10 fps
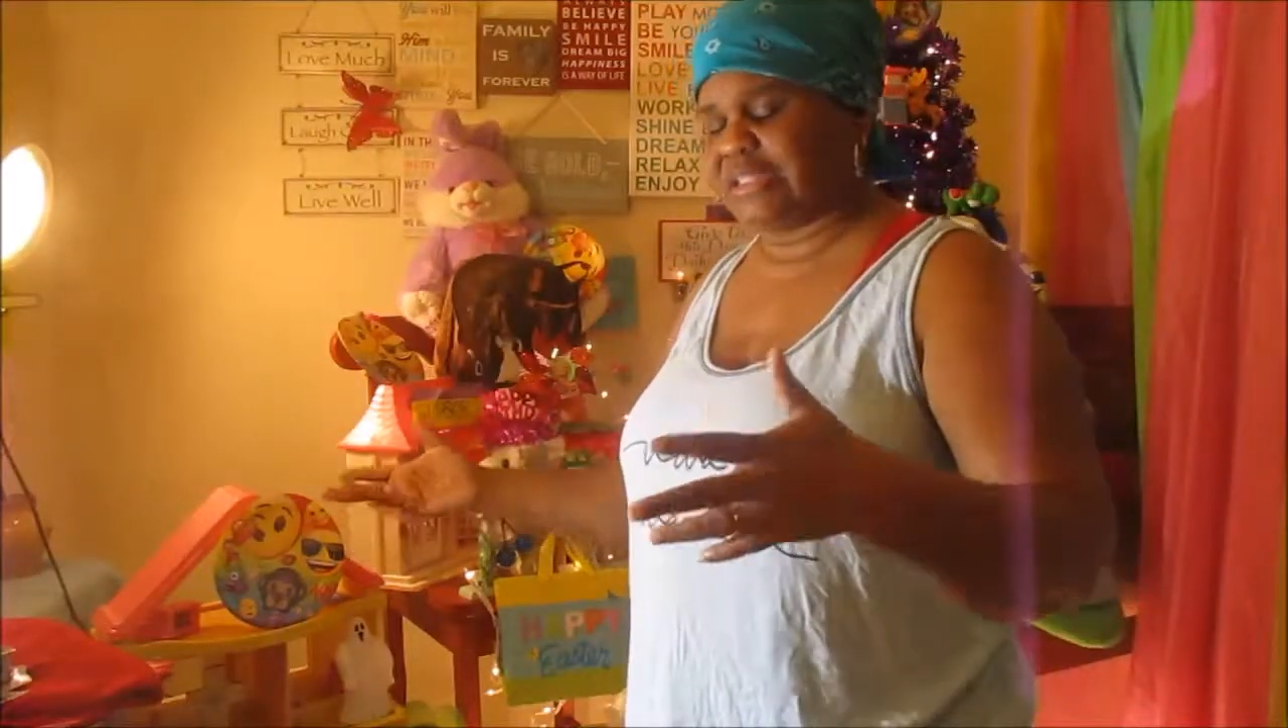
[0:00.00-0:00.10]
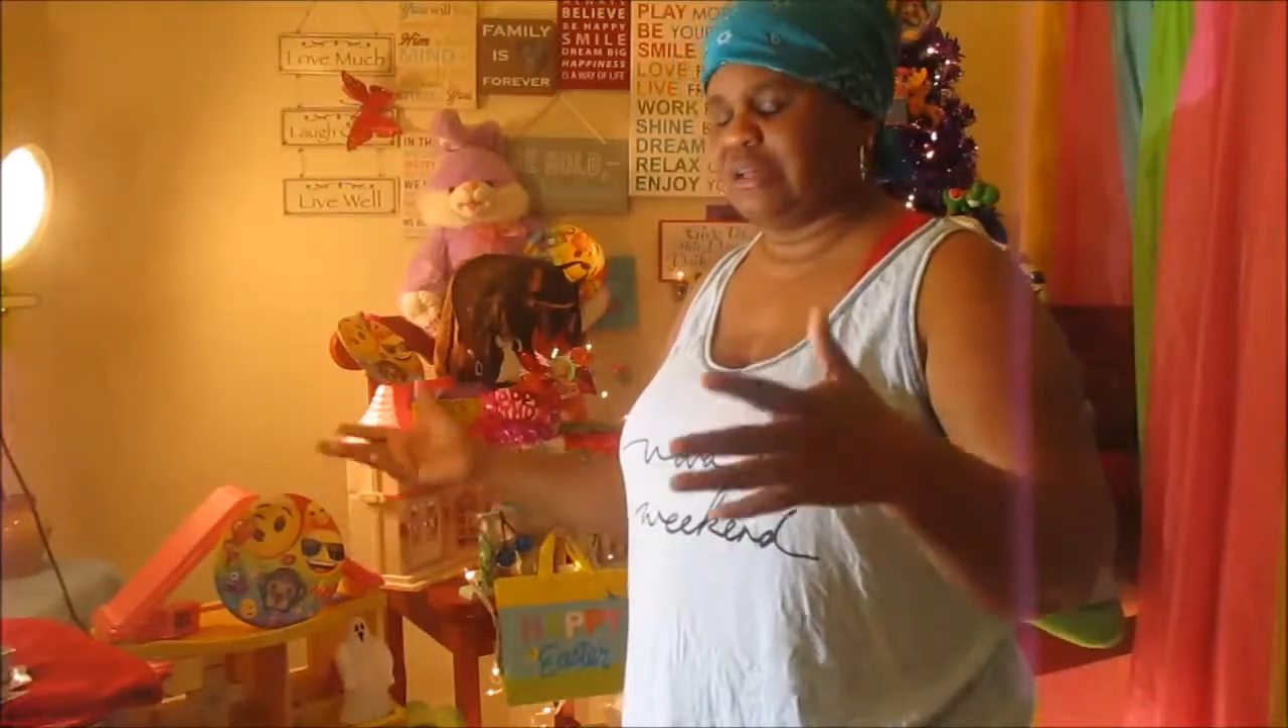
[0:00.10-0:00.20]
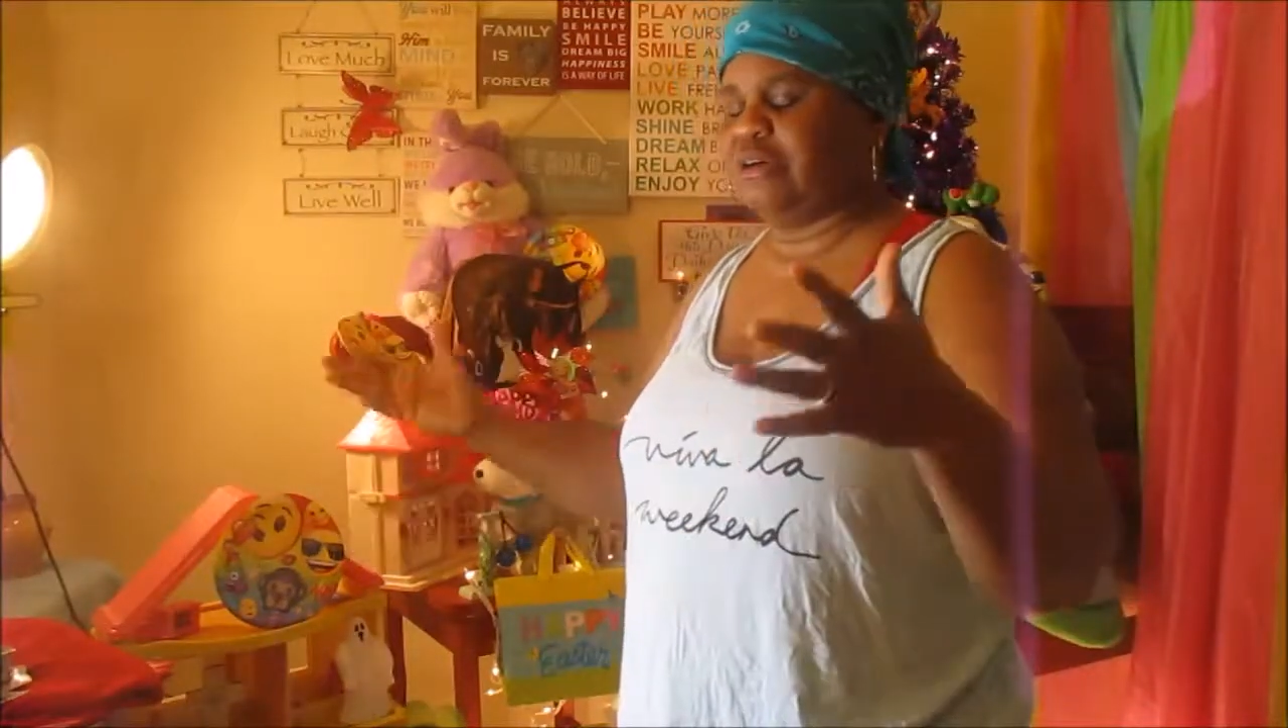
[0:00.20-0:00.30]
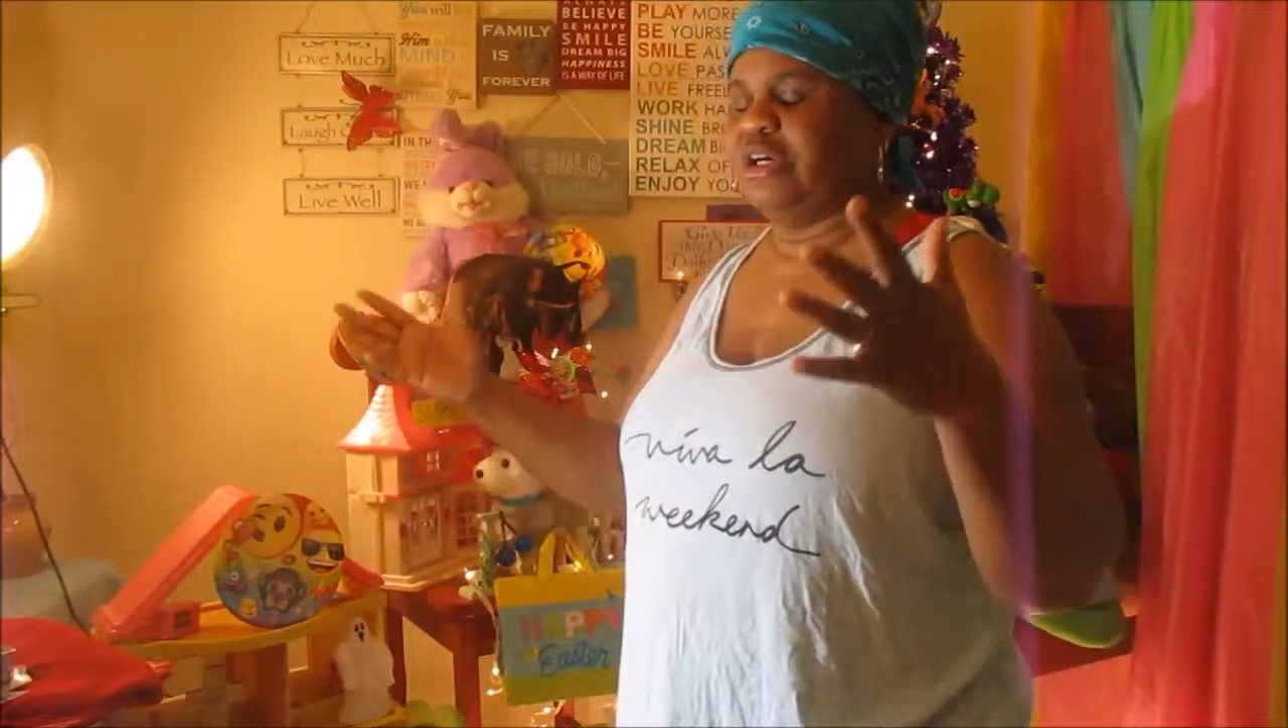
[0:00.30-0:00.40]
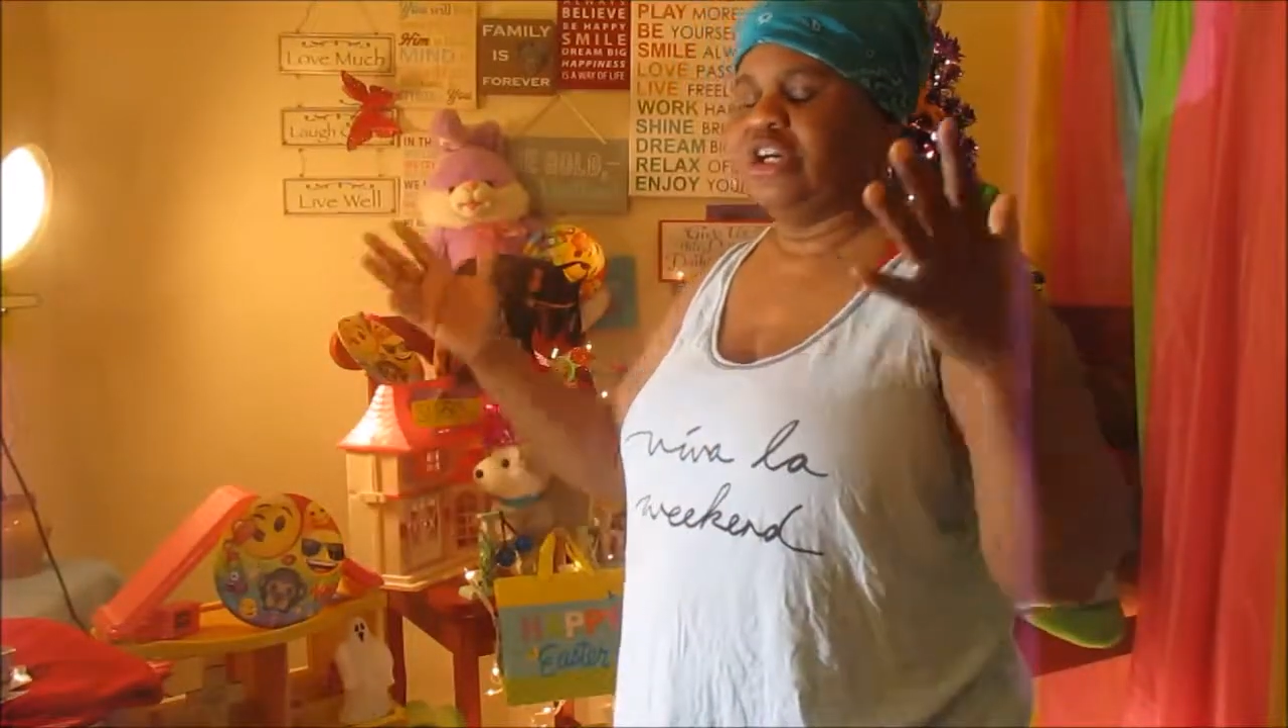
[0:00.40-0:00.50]

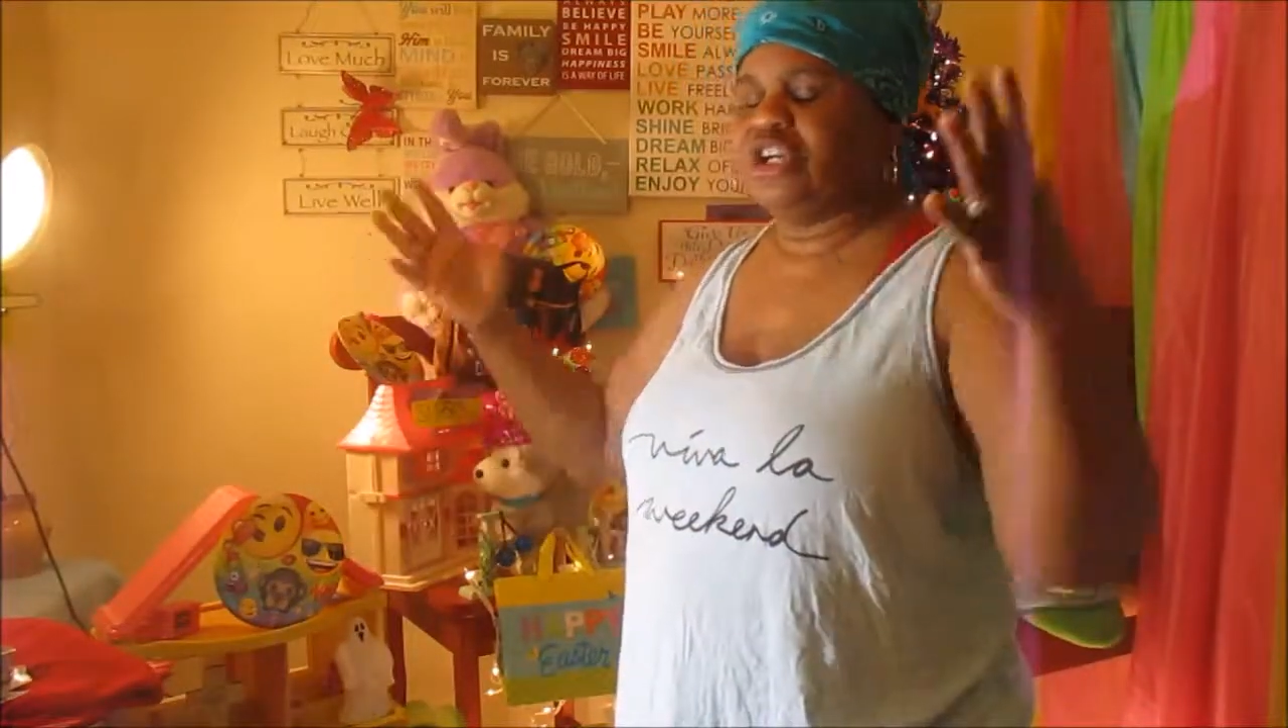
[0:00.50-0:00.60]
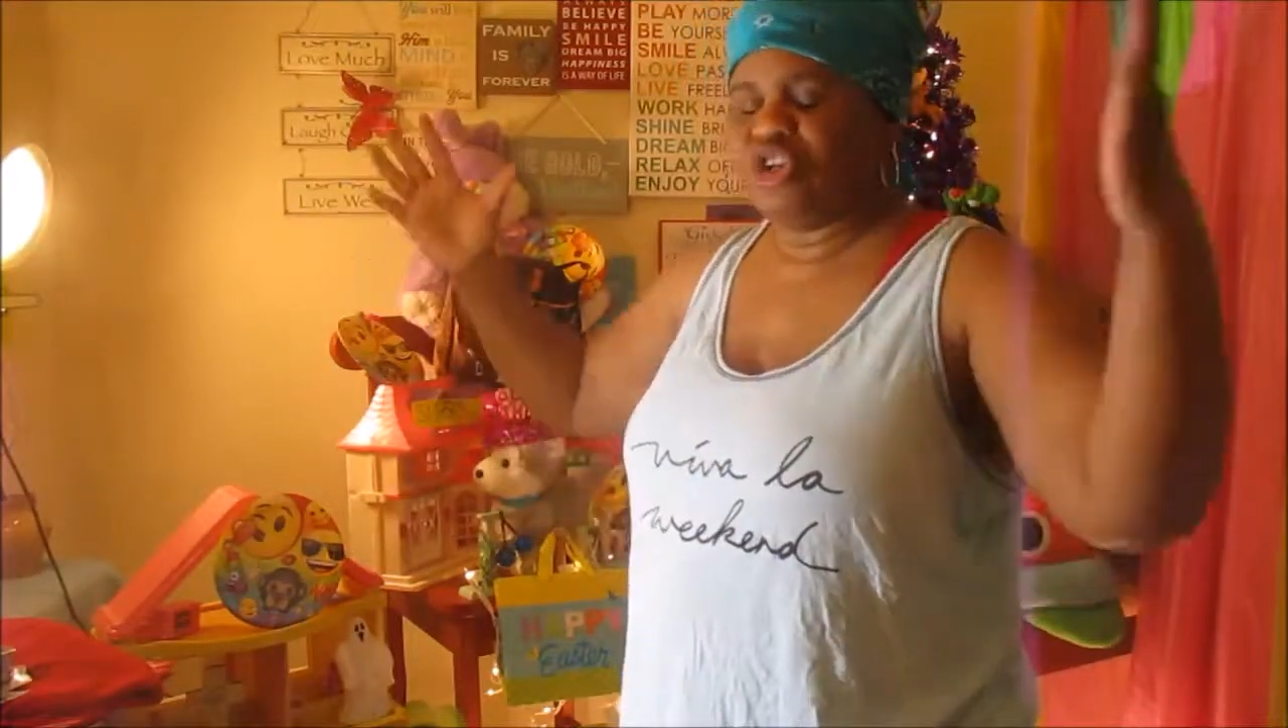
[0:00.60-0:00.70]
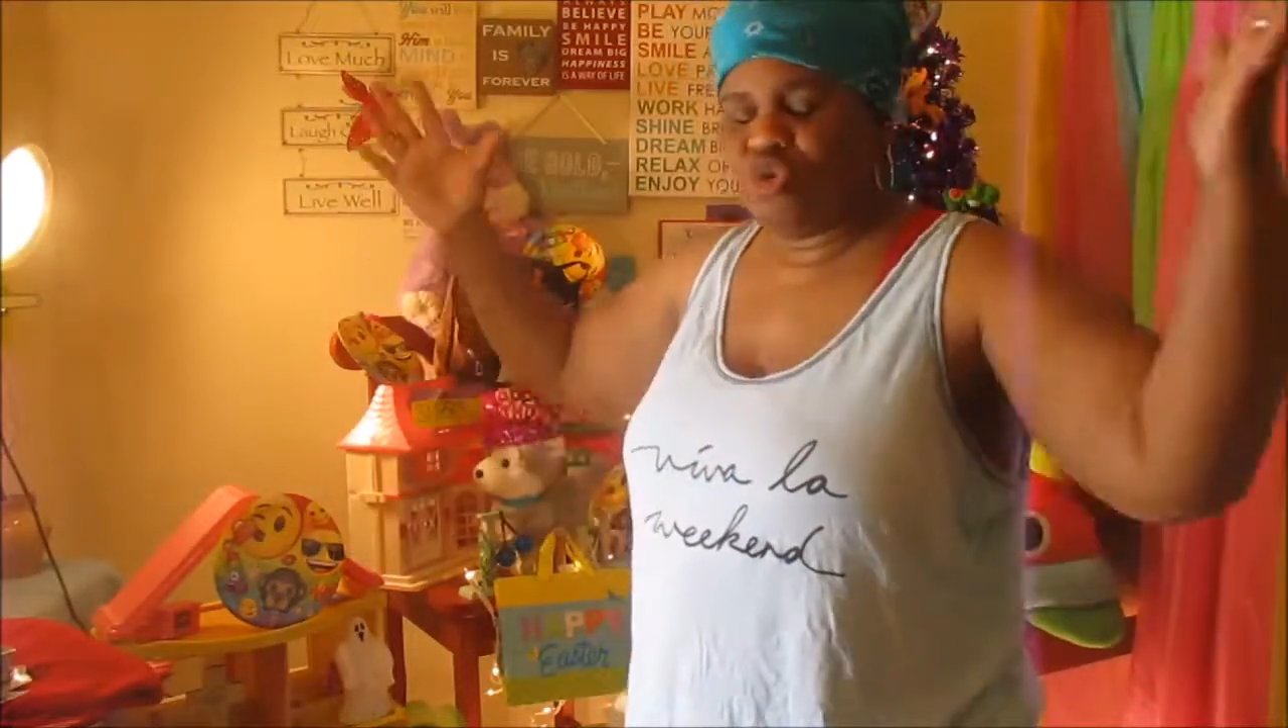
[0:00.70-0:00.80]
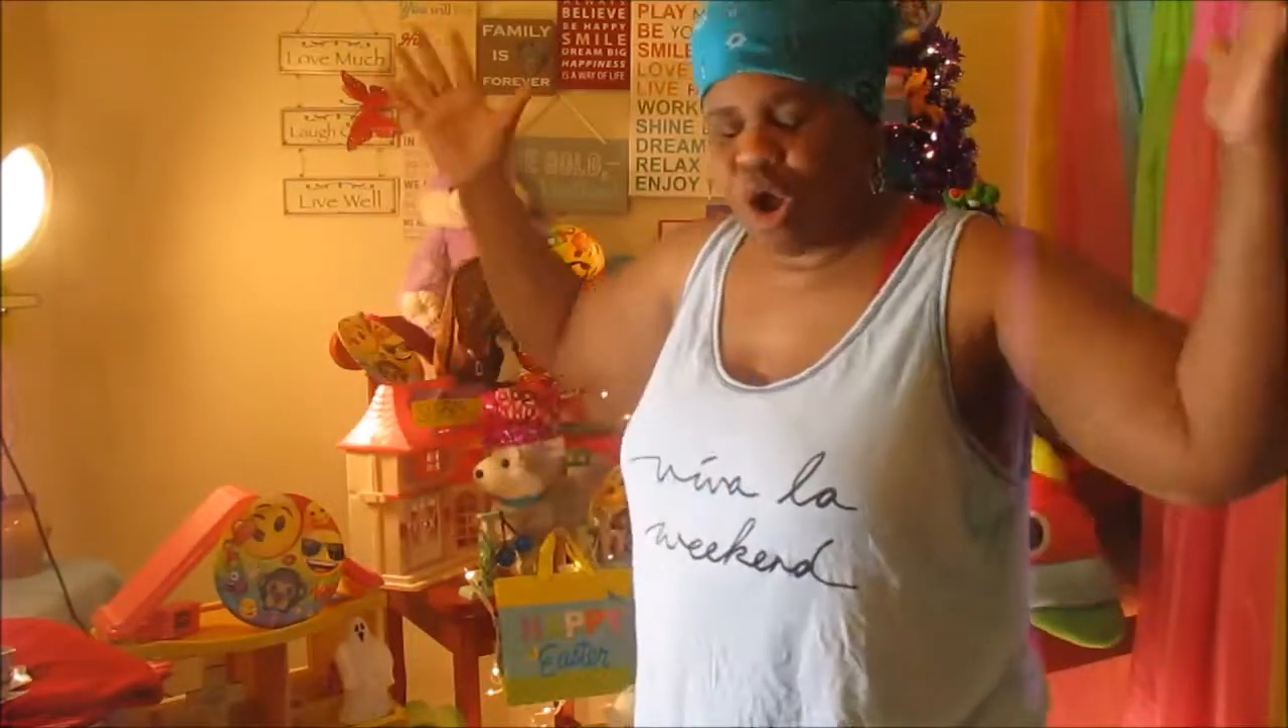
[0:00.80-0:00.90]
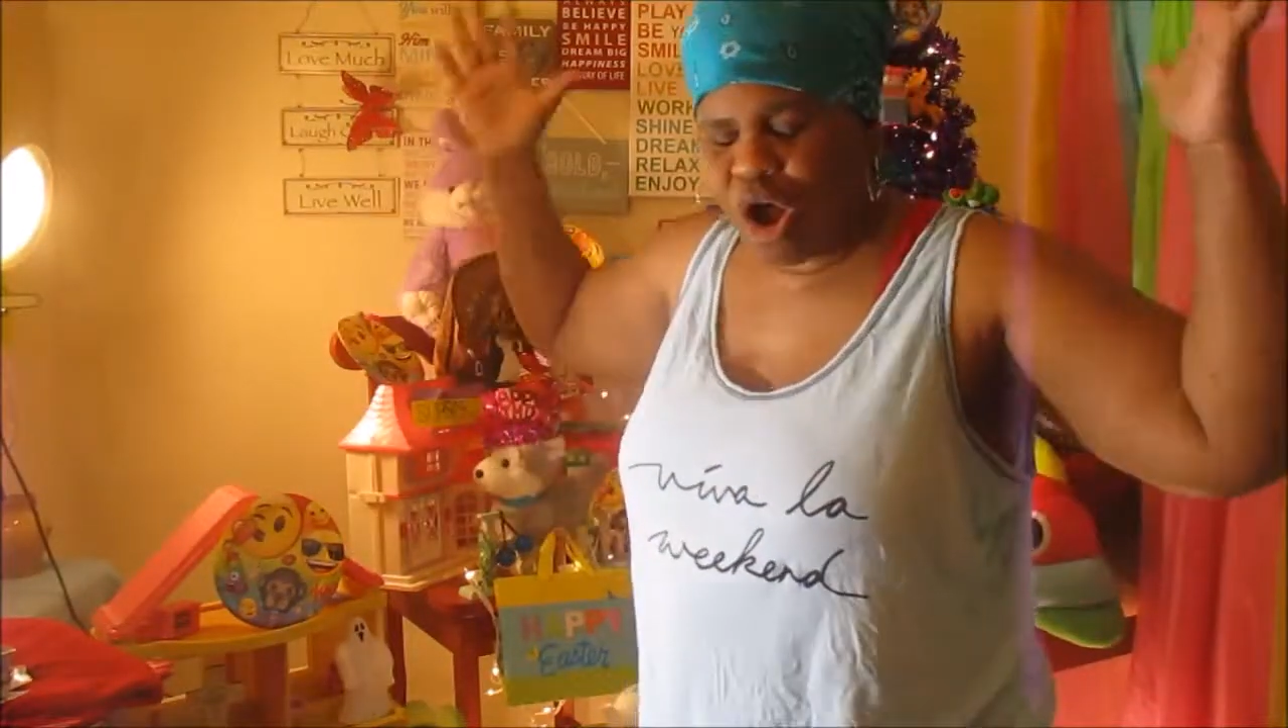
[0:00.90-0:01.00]
So you